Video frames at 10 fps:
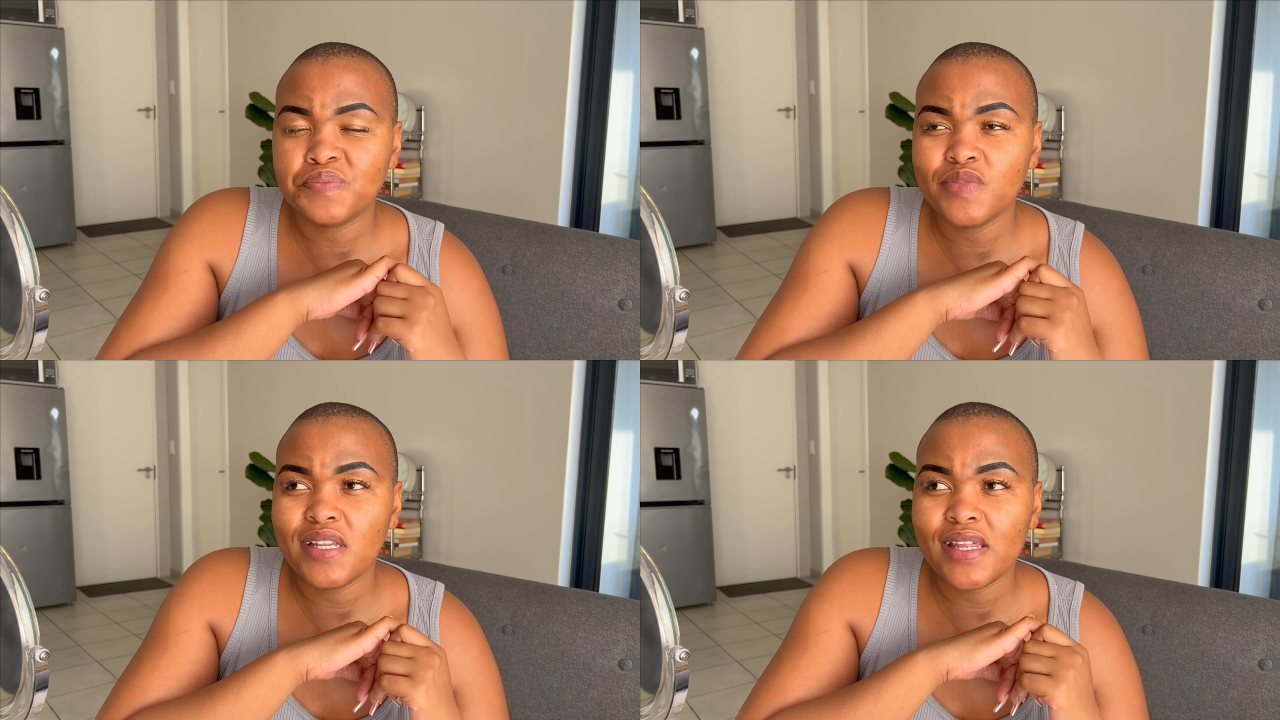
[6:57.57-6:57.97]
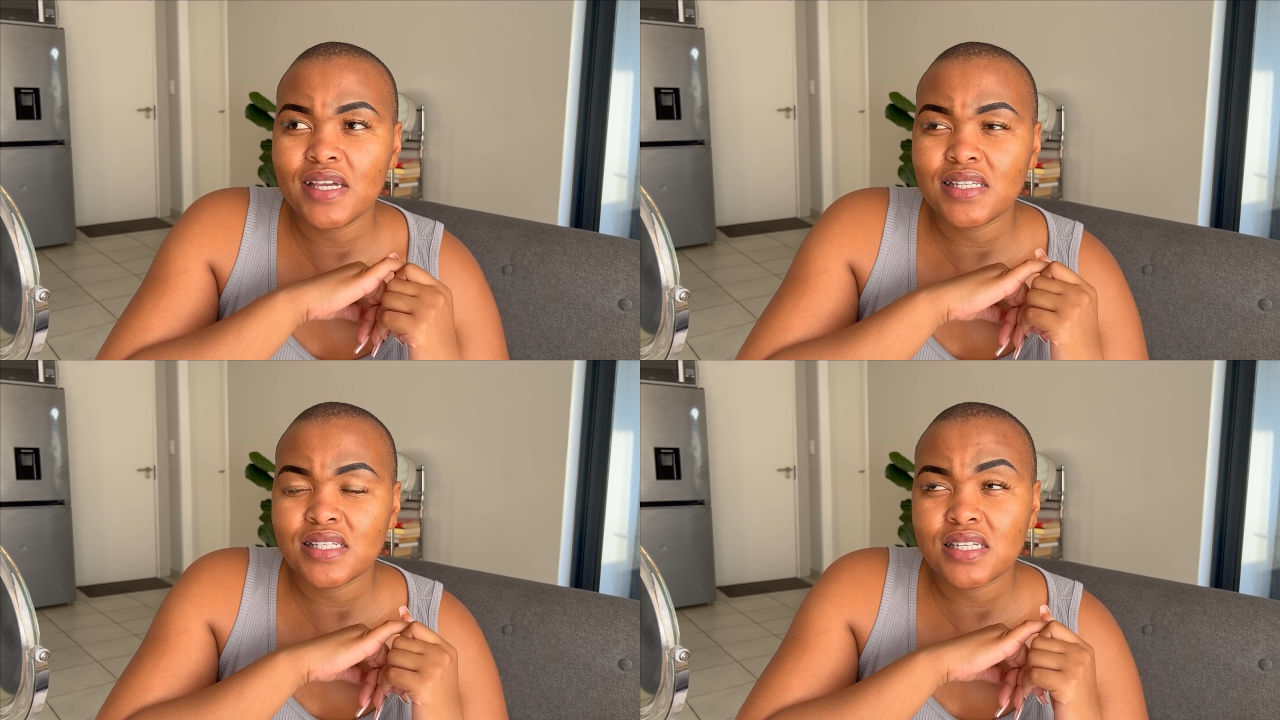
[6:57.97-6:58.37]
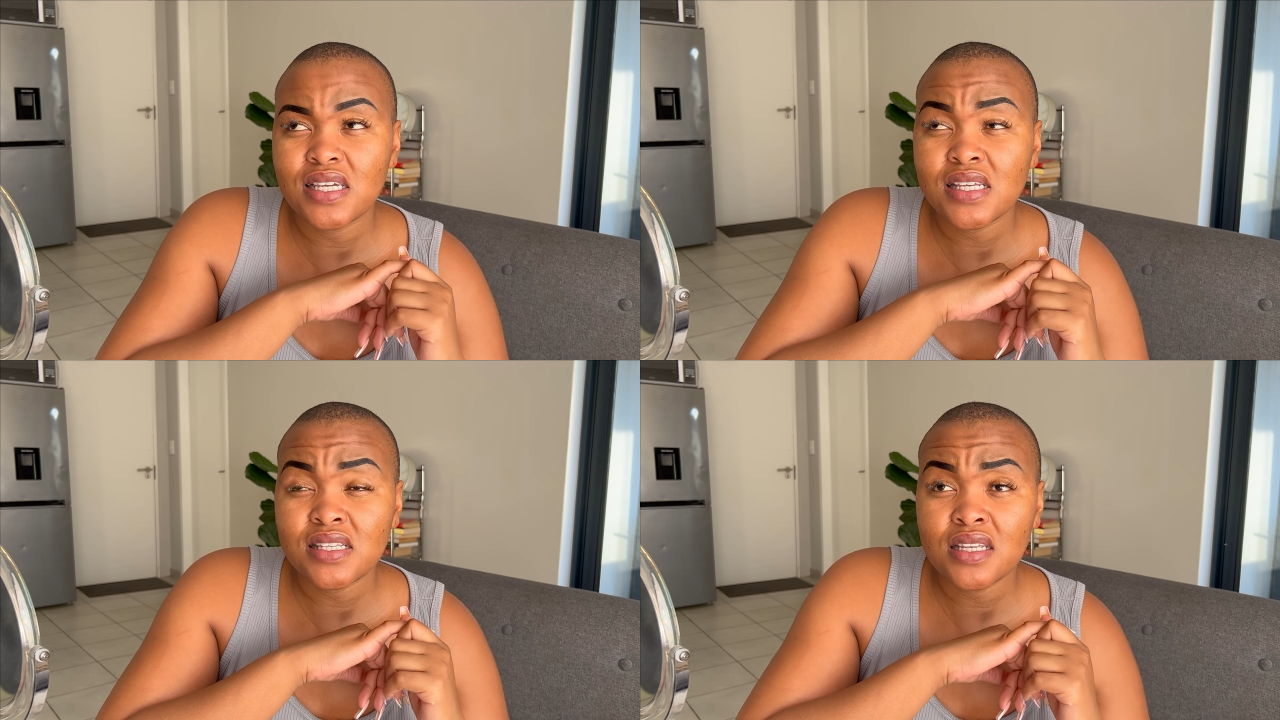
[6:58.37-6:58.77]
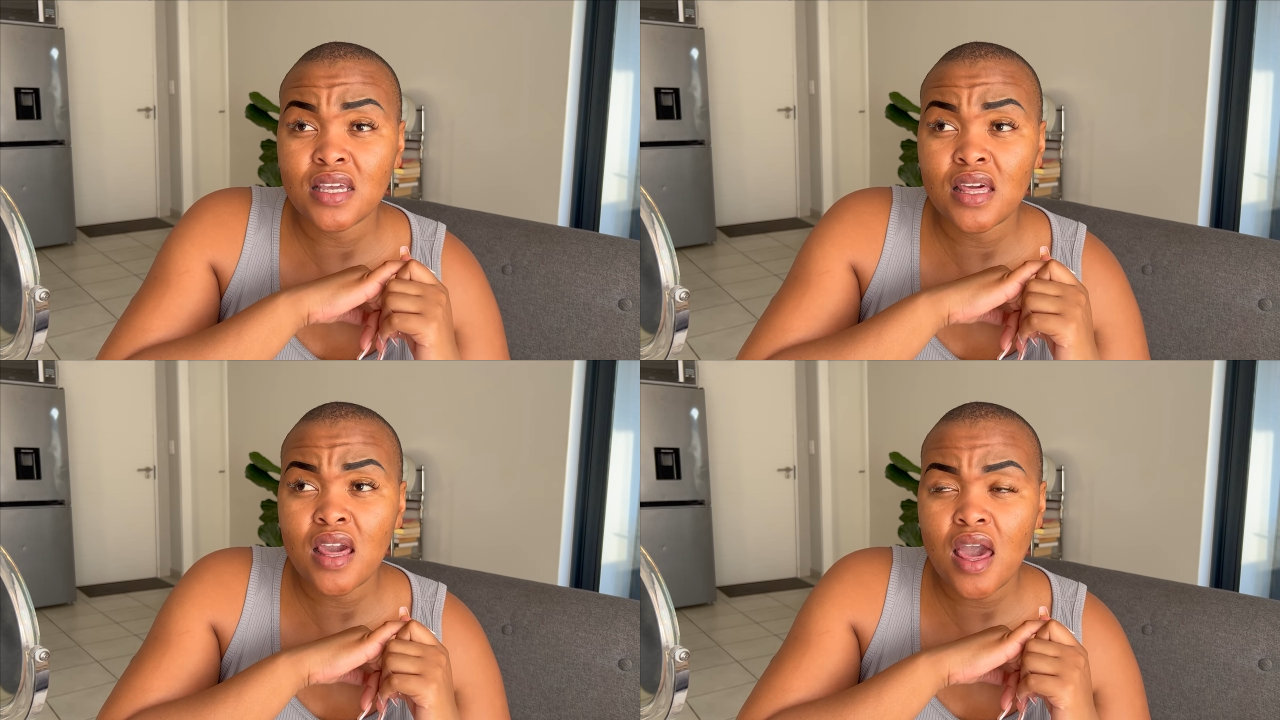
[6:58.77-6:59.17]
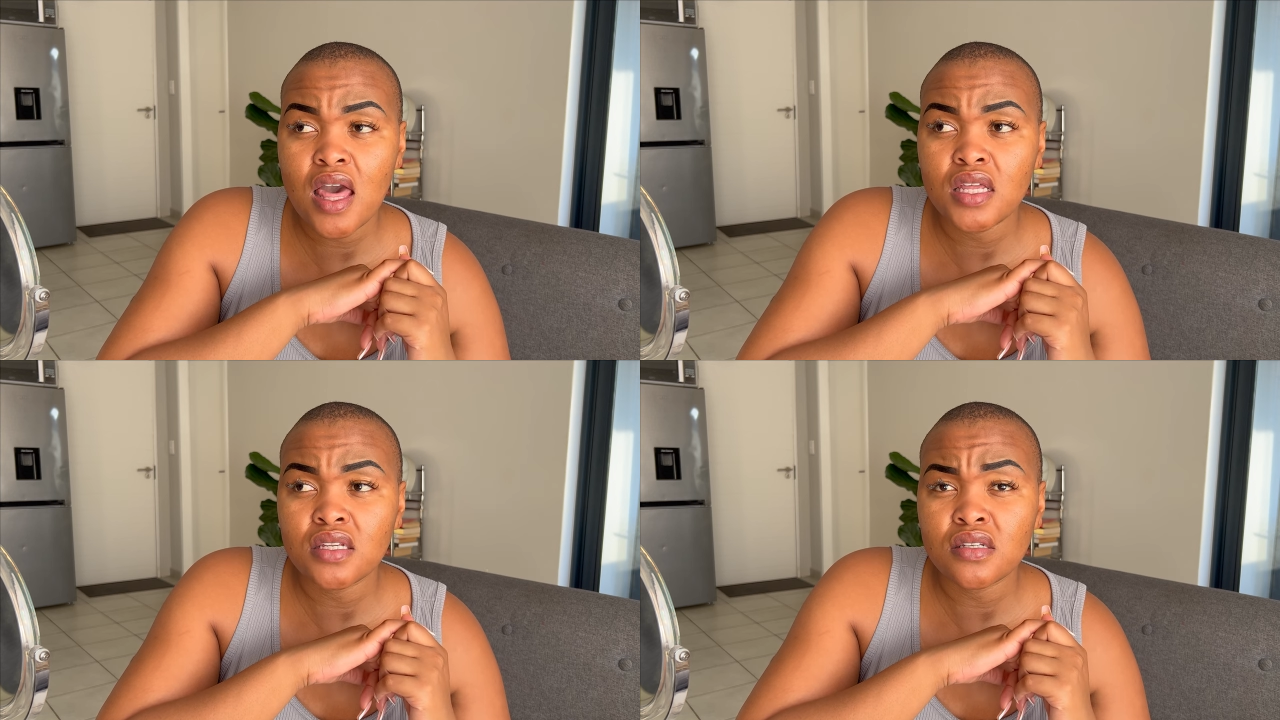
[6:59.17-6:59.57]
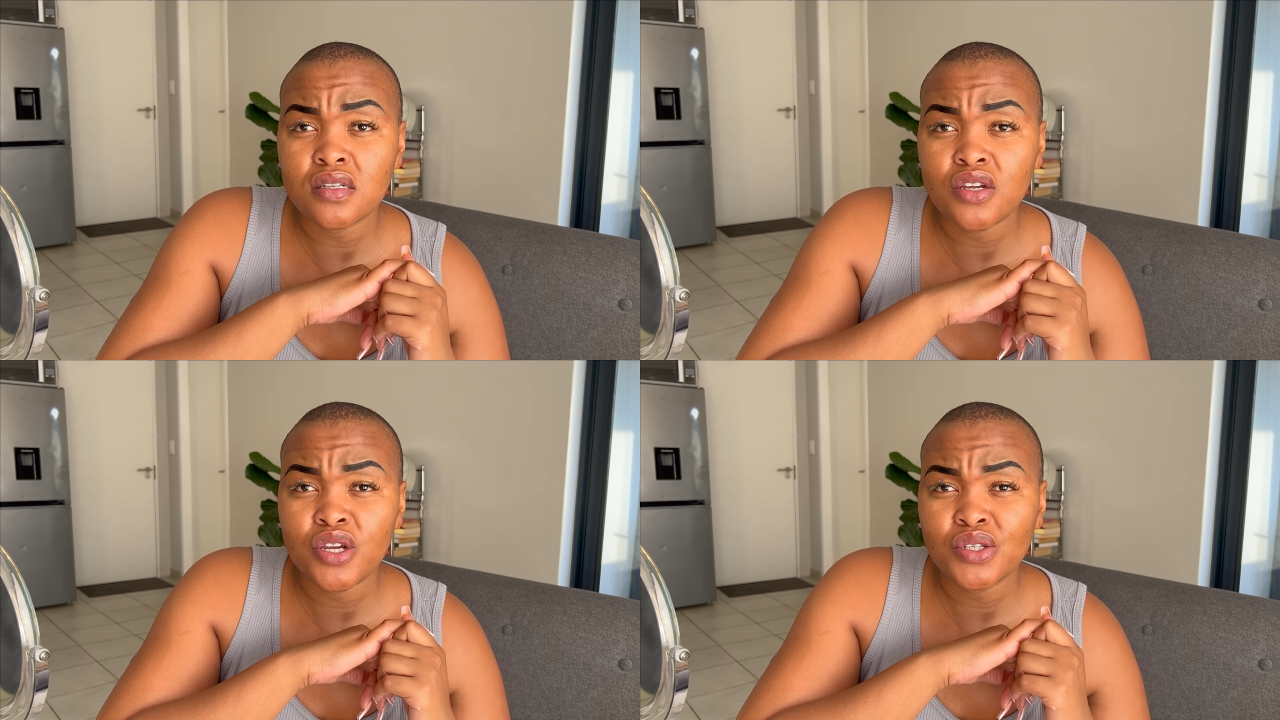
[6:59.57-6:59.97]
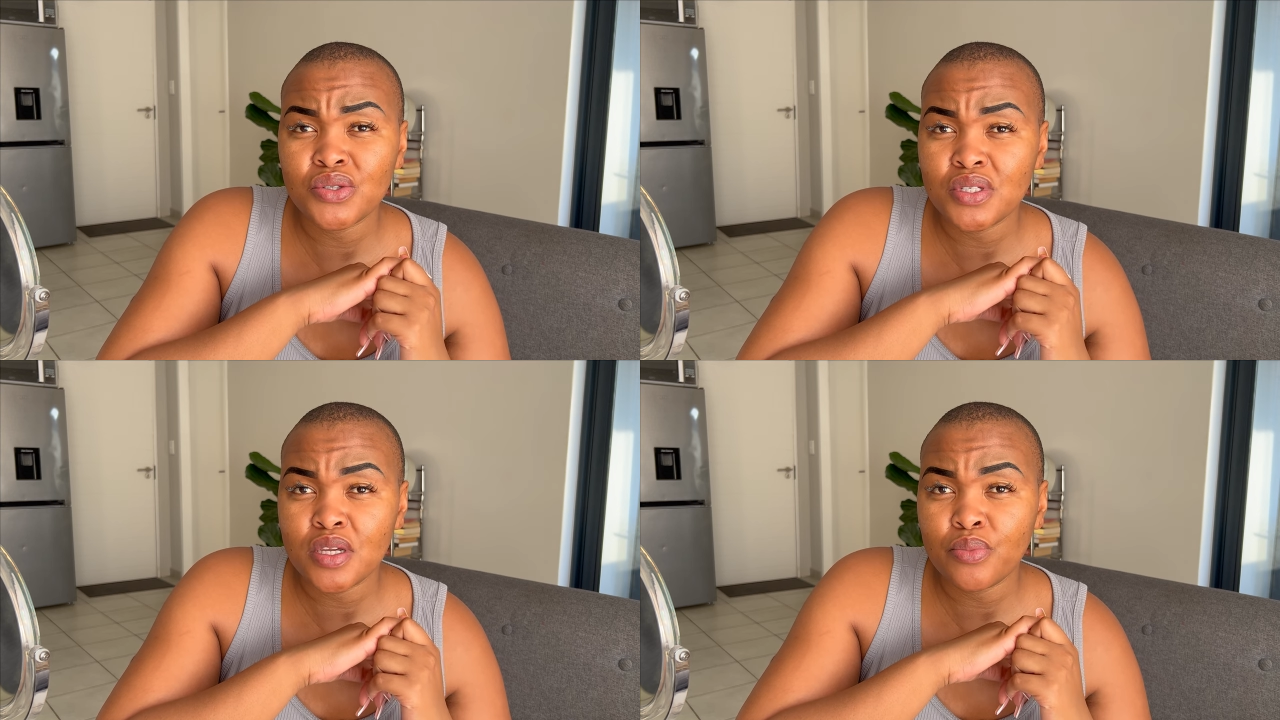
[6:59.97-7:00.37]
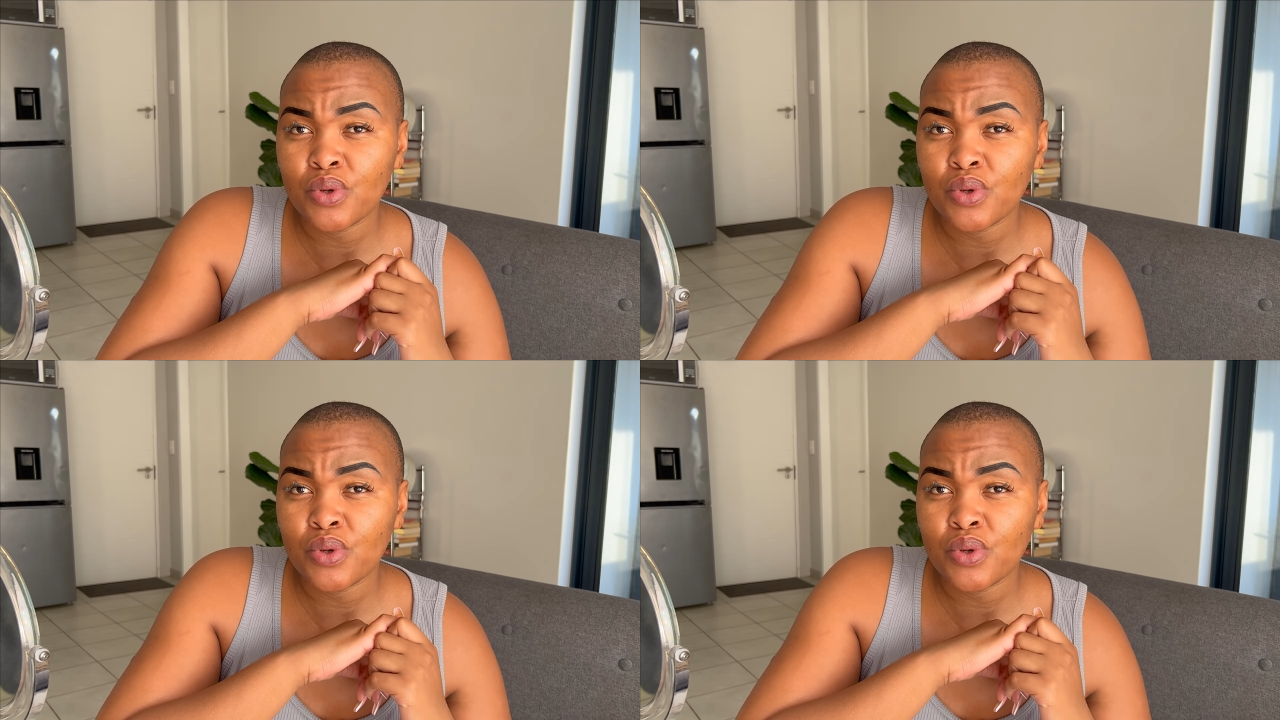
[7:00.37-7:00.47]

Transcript: late yesterday and early today,